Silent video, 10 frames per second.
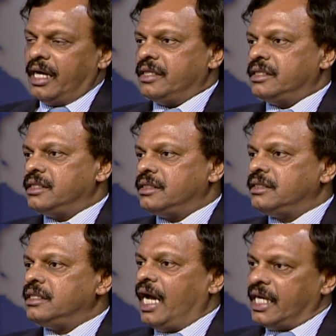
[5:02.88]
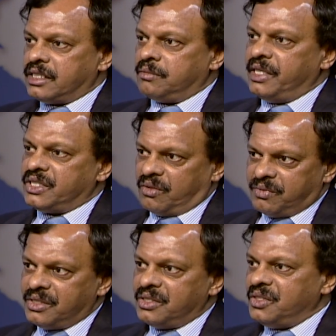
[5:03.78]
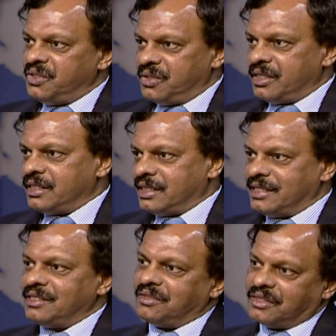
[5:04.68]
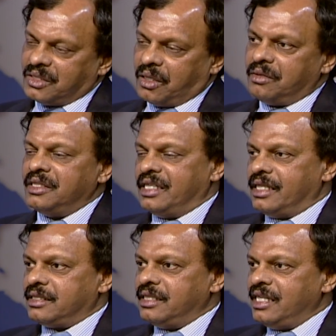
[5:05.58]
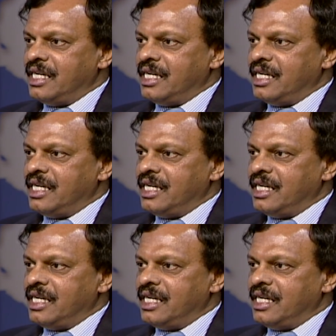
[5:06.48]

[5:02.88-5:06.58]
and the asset base of the insurance industry,